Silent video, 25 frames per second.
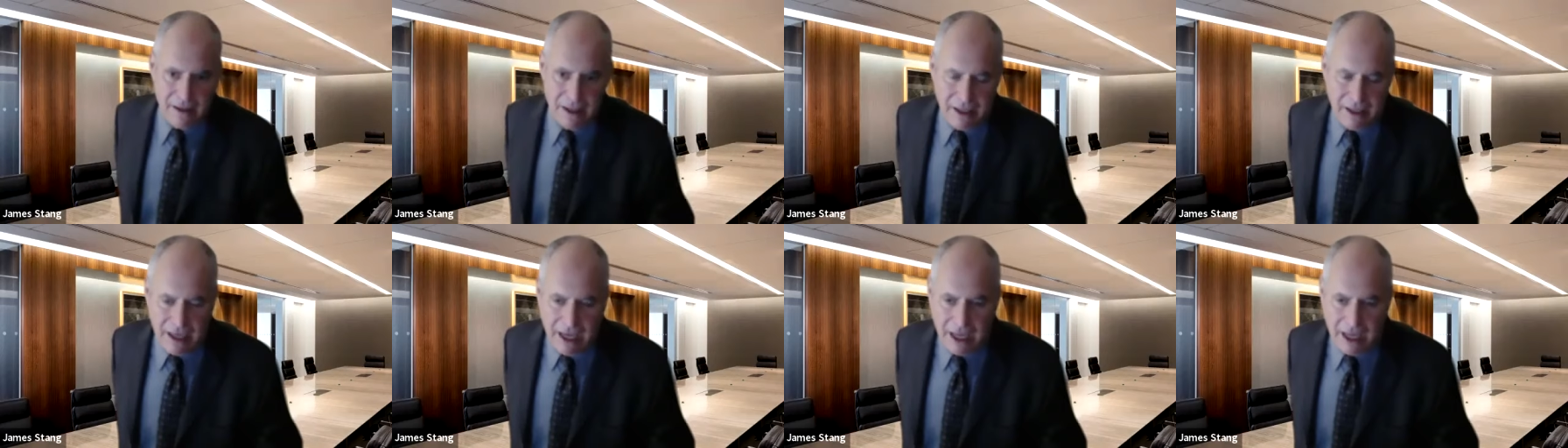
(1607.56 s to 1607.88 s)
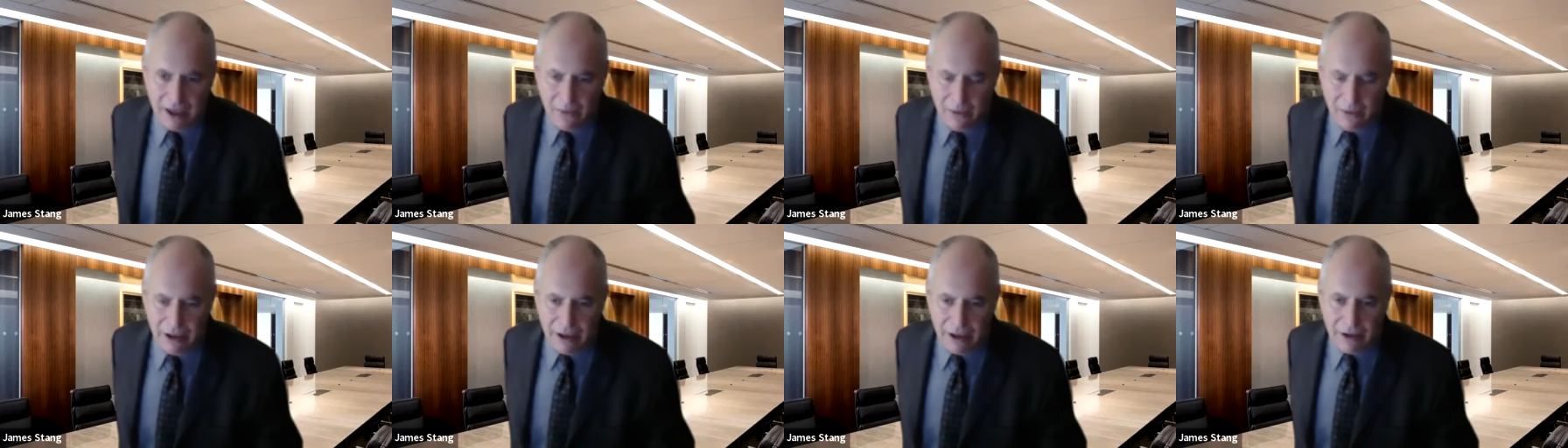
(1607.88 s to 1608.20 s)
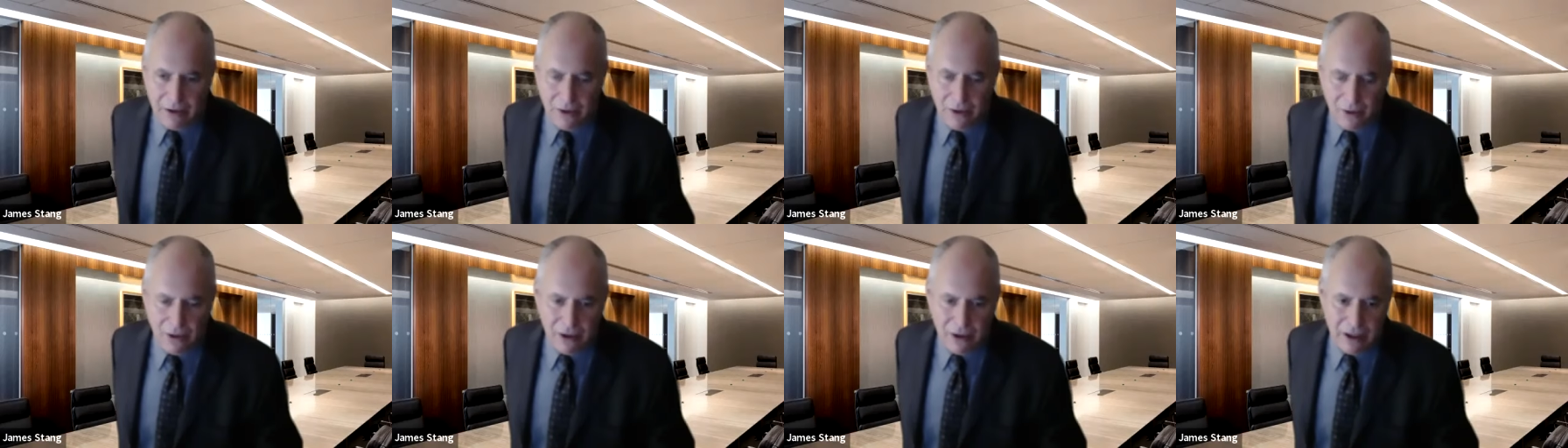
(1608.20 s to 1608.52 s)
The
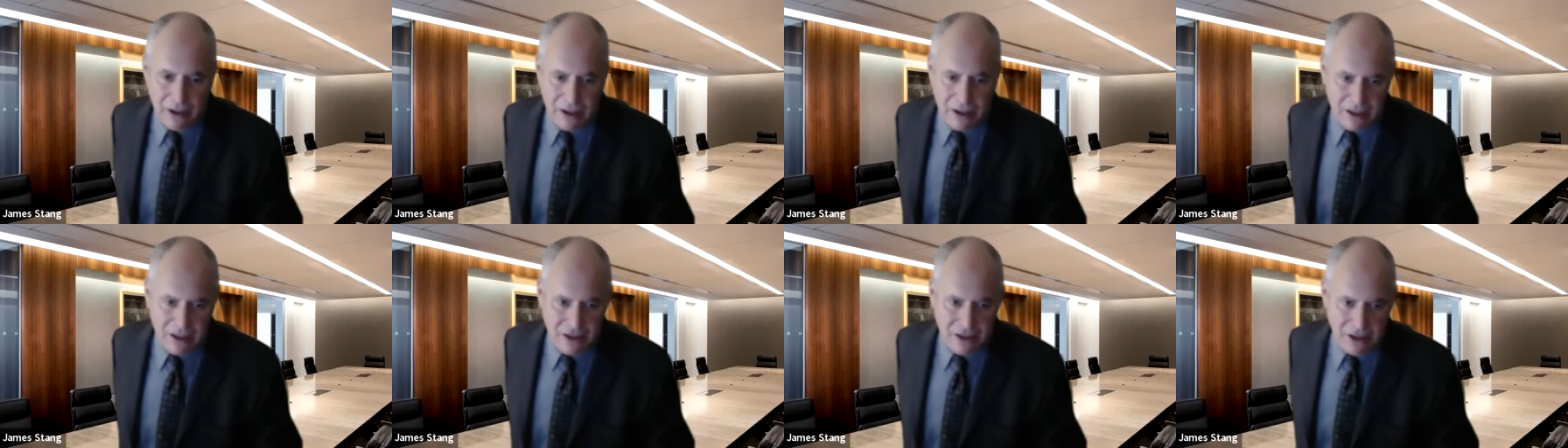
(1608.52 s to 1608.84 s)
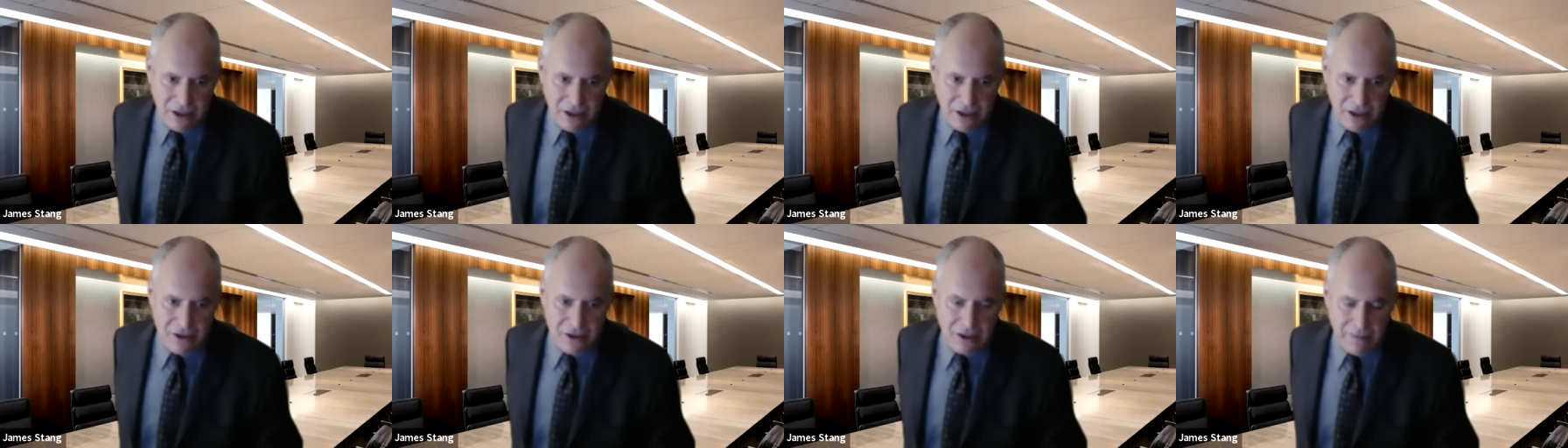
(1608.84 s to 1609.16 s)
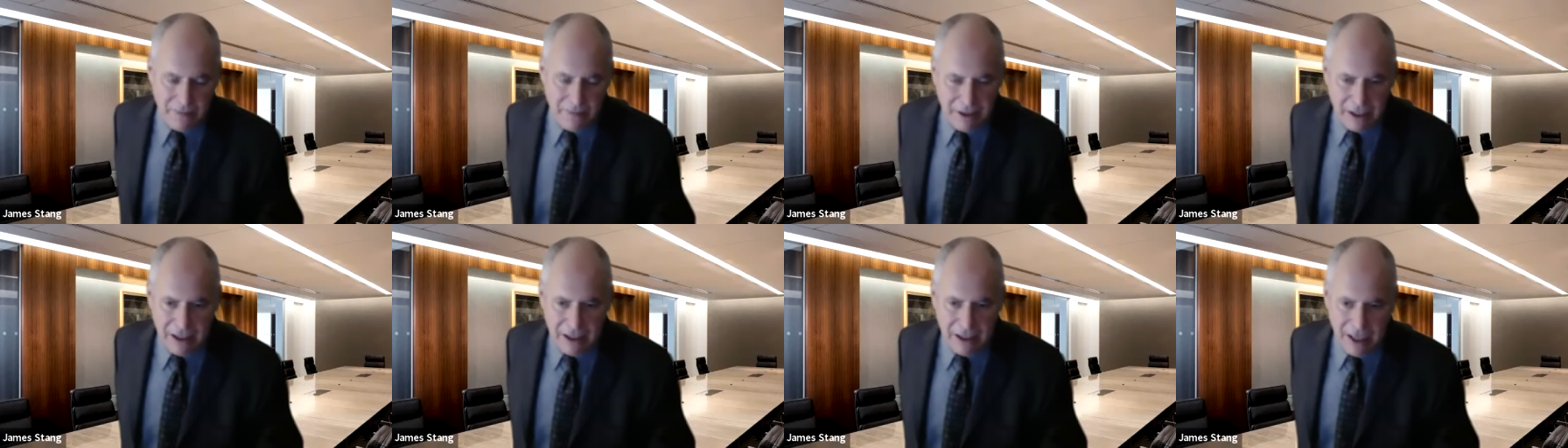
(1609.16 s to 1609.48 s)
Delaware court is
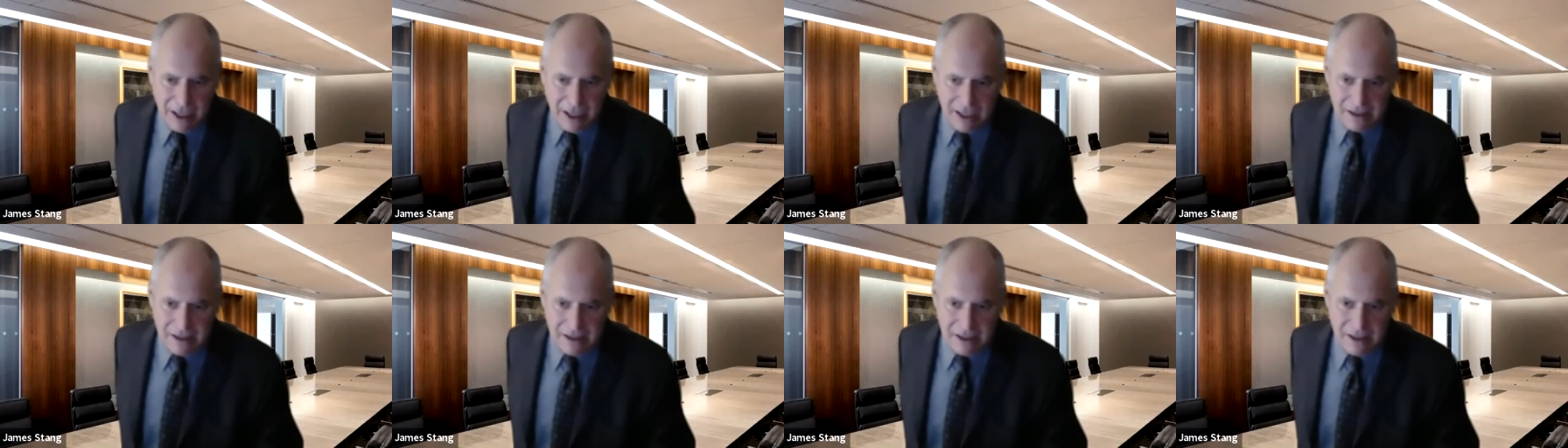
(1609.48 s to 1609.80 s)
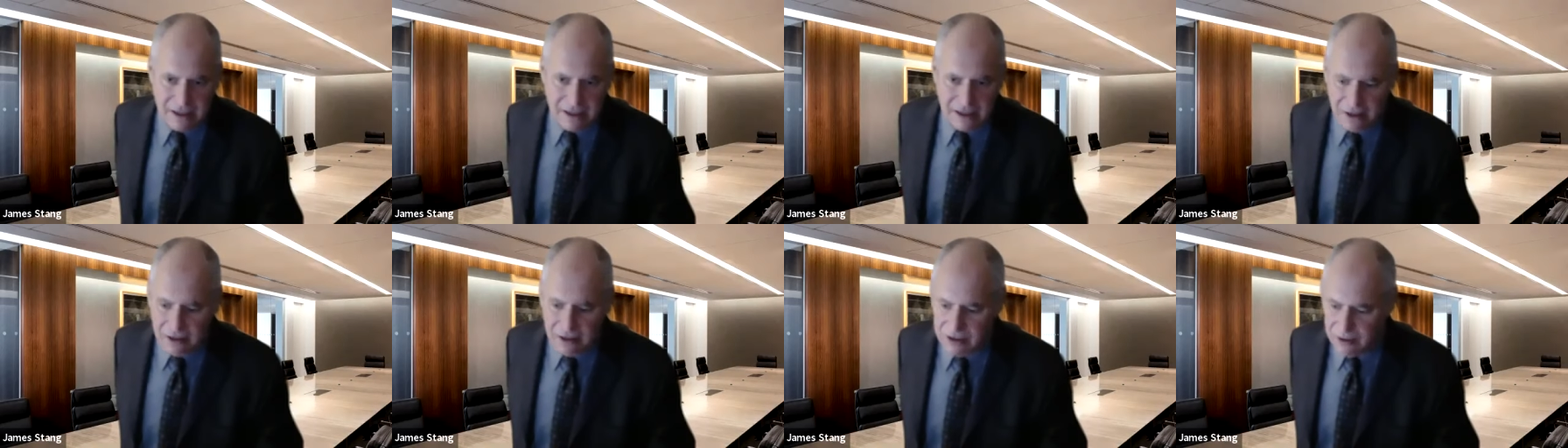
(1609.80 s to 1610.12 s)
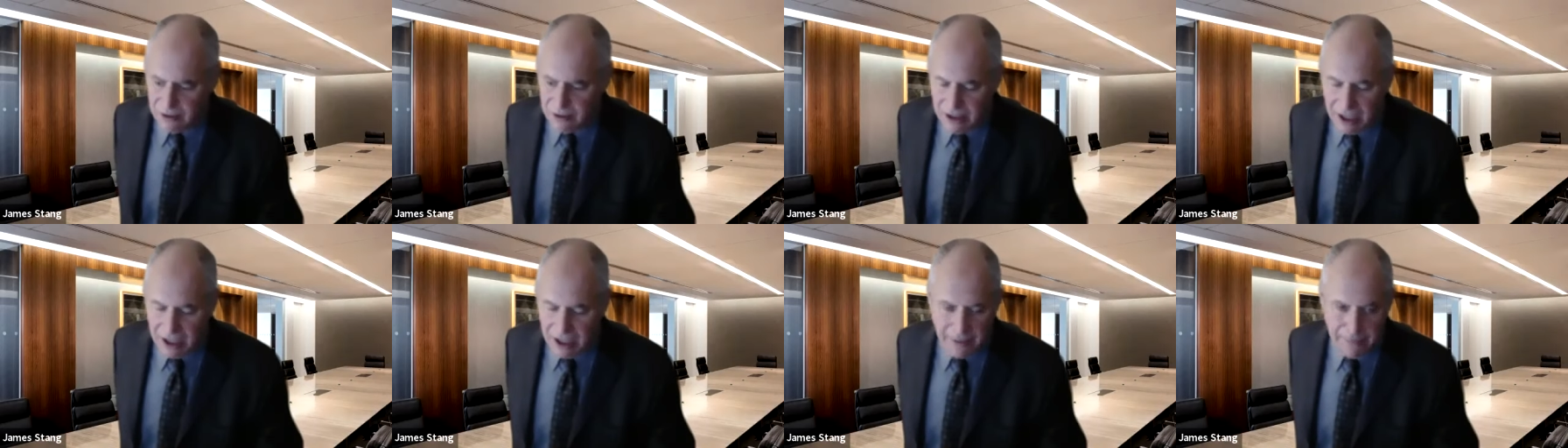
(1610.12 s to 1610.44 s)
used to big cases,
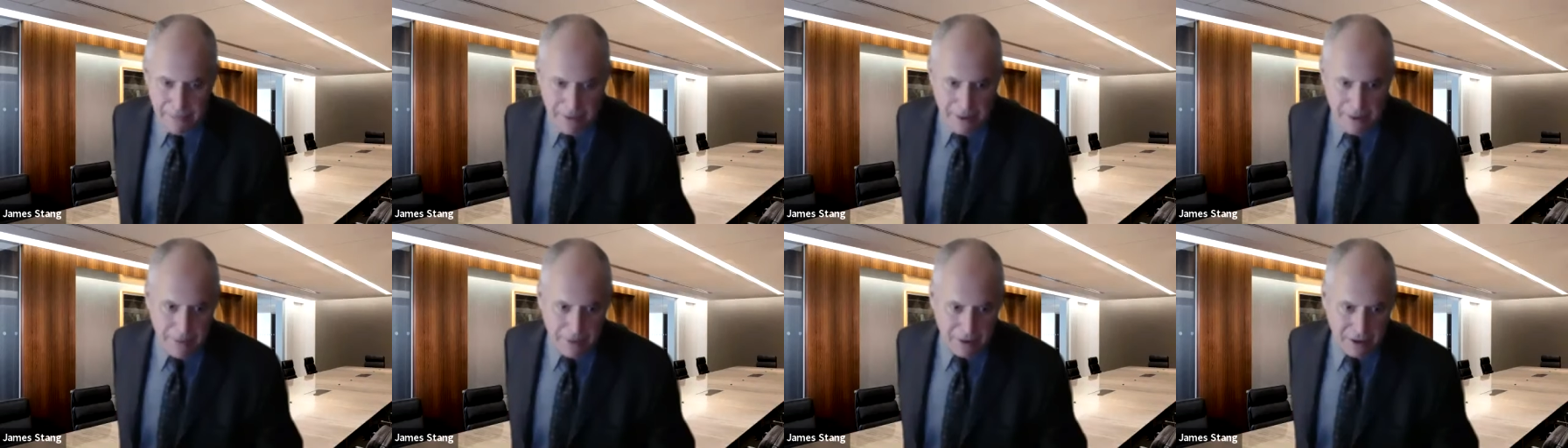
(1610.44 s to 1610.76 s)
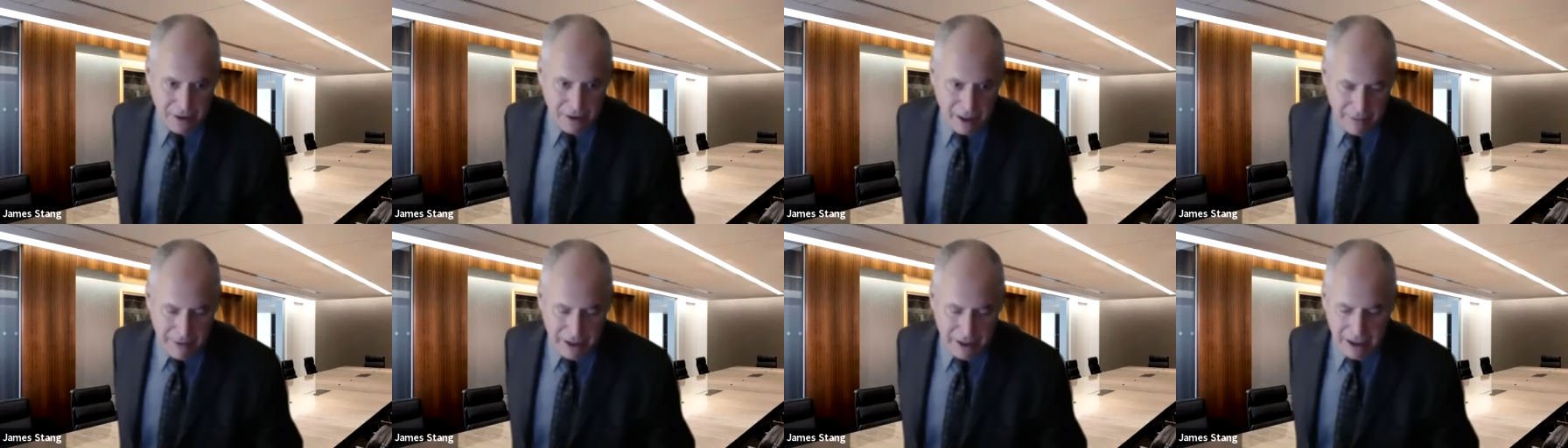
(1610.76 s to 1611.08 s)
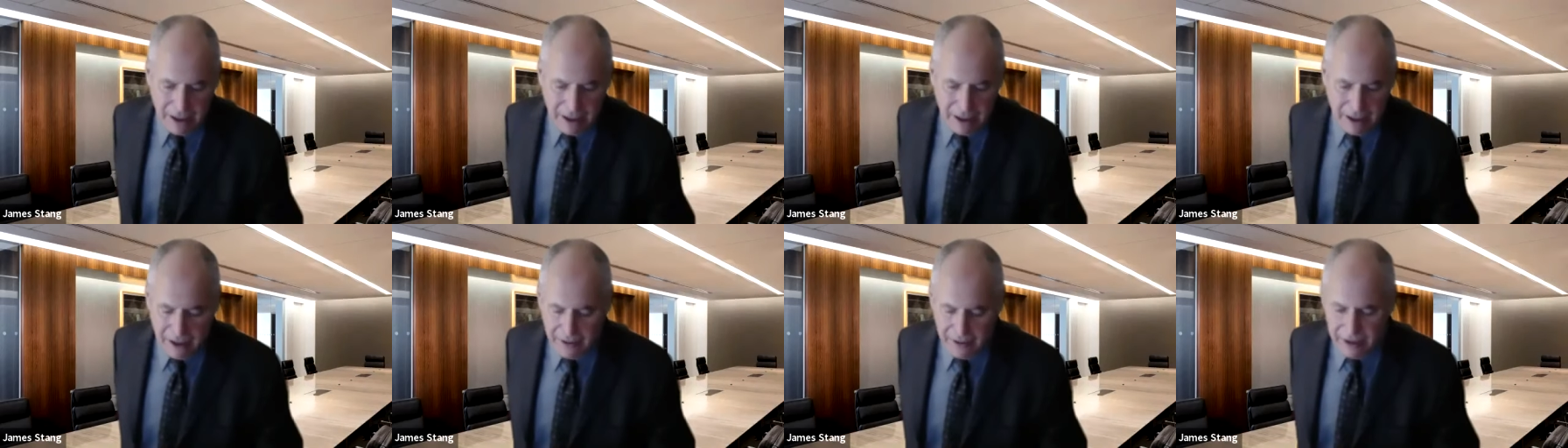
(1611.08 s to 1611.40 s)
used to a lot of people
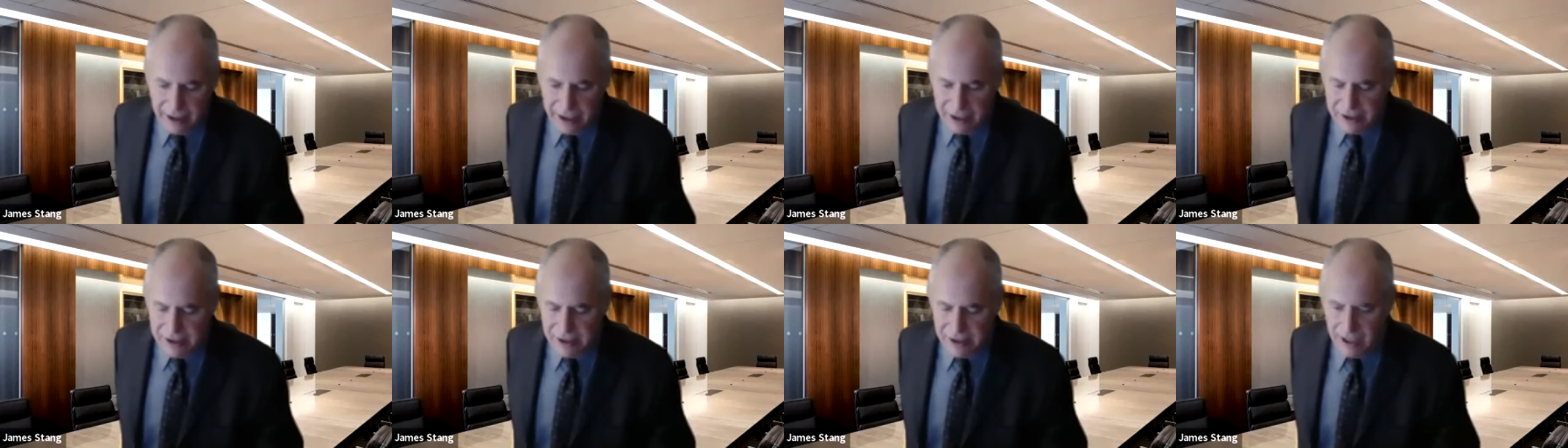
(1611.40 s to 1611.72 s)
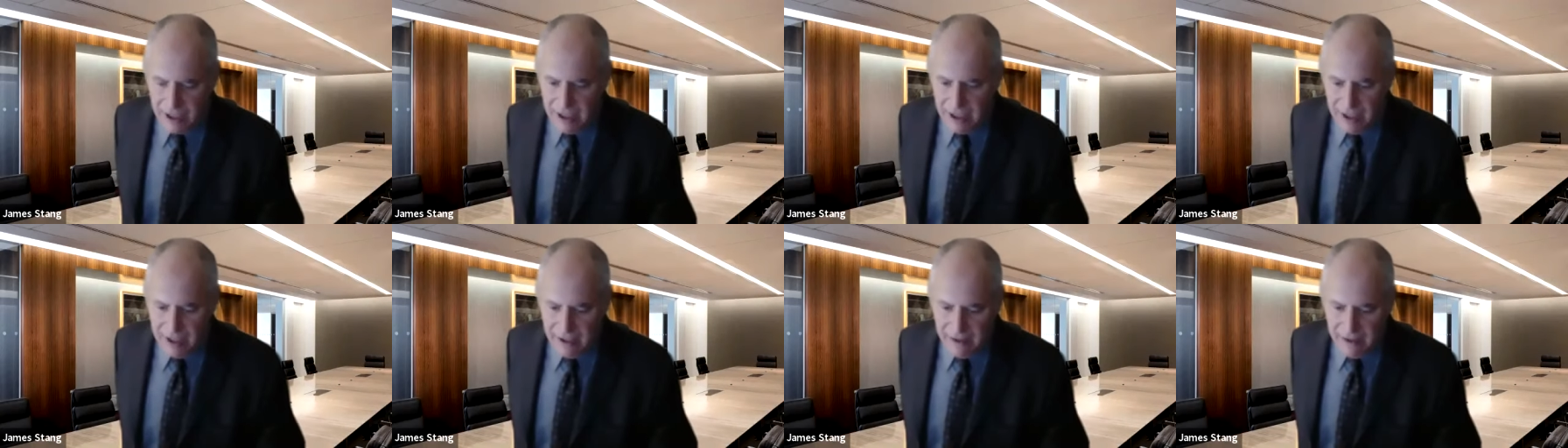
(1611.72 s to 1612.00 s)
coming to hearings.